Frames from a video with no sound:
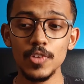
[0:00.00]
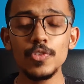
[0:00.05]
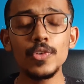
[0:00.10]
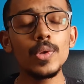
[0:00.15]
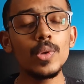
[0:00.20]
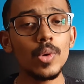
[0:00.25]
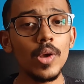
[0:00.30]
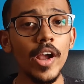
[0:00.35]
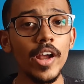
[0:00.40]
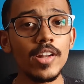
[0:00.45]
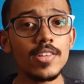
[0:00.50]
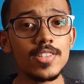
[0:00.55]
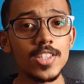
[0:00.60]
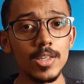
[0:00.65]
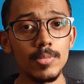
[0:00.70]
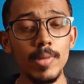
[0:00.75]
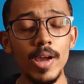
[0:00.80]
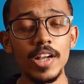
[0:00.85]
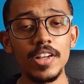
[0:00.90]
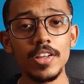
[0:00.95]
you look at the
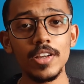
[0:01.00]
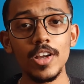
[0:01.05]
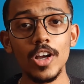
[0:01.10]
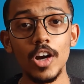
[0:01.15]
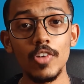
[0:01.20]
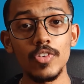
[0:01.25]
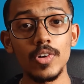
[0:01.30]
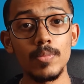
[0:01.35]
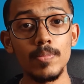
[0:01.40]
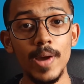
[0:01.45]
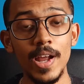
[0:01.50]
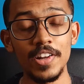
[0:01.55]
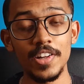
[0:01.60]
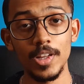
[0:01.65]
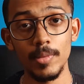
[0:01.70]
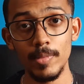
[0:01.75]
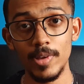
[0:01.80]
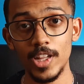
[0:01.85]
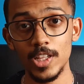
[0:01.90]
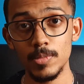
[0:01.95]
schematic of a battery
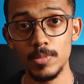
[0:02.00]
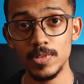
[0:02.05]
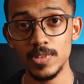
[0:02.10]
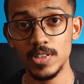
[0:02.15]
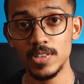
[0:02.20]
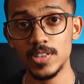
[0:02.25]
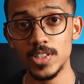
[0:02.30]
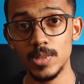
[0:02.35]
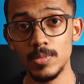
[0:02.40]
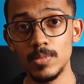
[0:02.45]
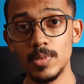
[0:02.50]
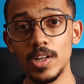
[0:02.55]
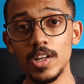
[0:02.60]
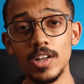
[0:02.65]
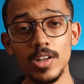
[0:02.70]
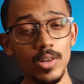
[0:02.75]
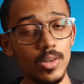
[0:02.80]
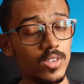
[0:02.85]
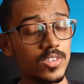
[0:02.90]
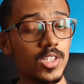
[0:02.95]
management system, it
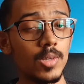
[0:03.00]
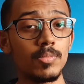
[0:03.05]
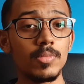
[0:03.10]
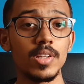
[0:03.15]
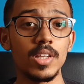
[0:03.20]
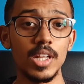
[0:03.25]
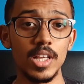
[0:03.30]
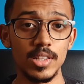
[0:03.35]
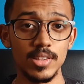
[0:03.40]
looks something like